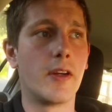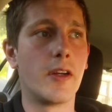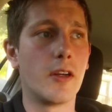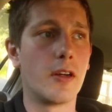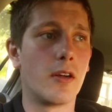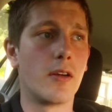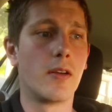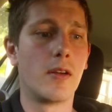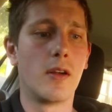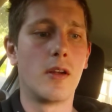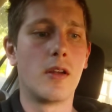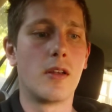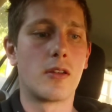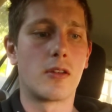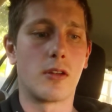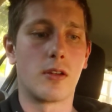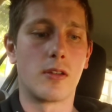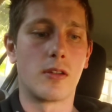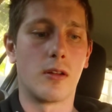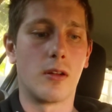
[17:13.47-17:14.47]
video.
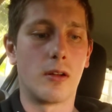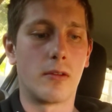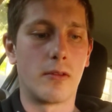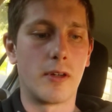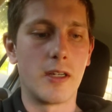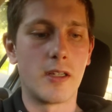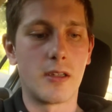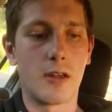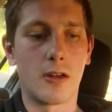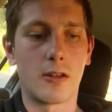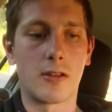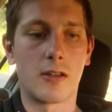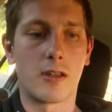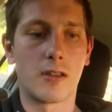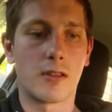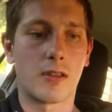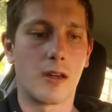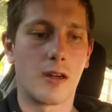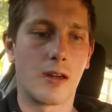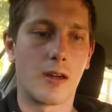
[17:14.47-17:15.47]
So there's a lot of research
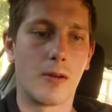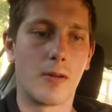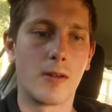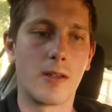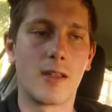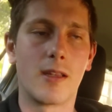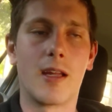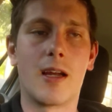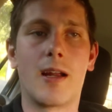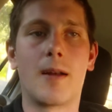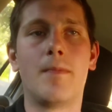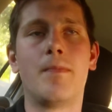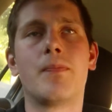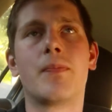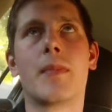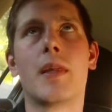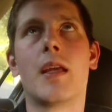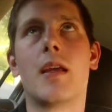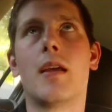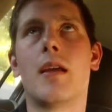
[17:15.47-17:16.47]
that's going to go into that,
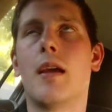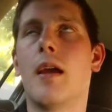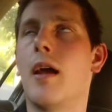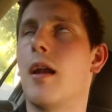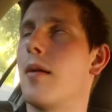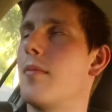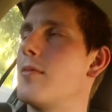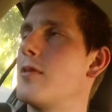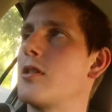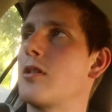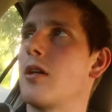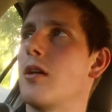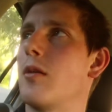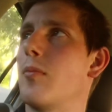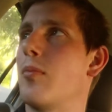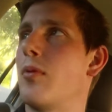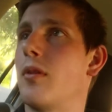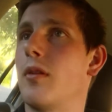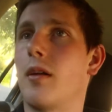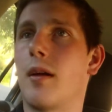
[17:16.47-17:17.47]
and I'm just
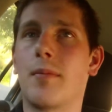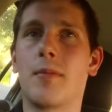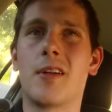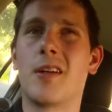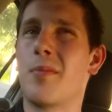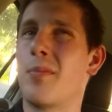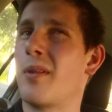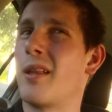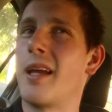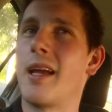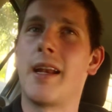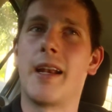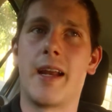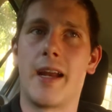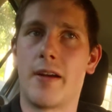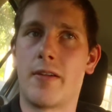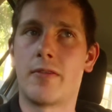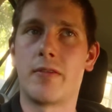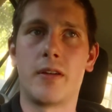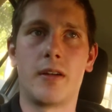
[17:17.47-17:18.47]
gonna I'm gonna plan
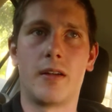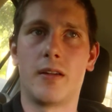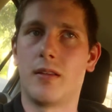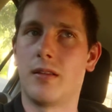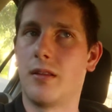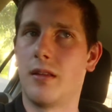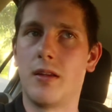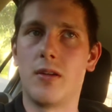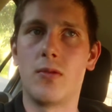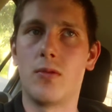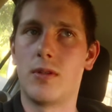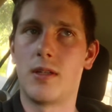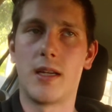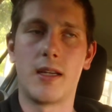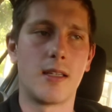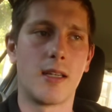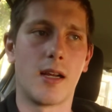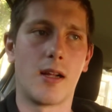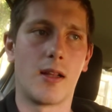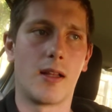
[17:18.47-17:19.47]
every little
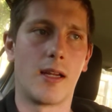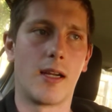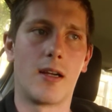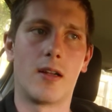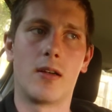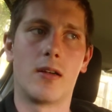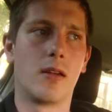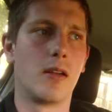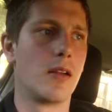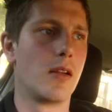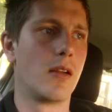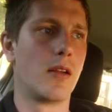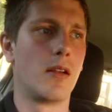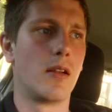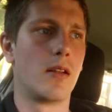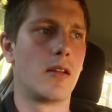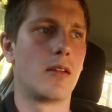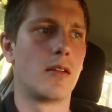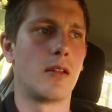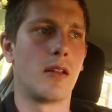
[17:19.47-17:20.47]
detail out
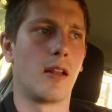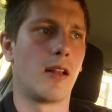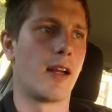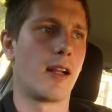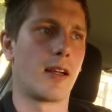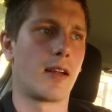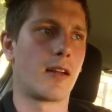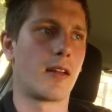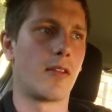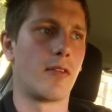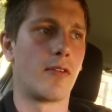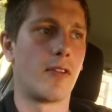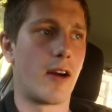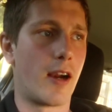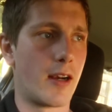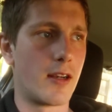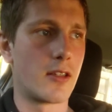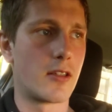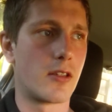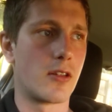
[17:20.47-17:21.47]
to like the
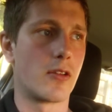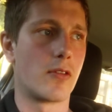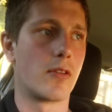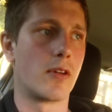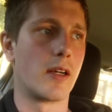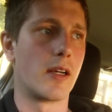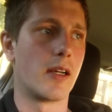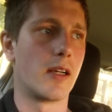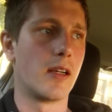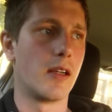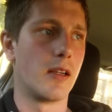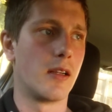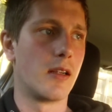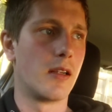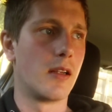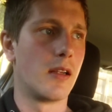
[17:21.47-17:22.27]
finest degree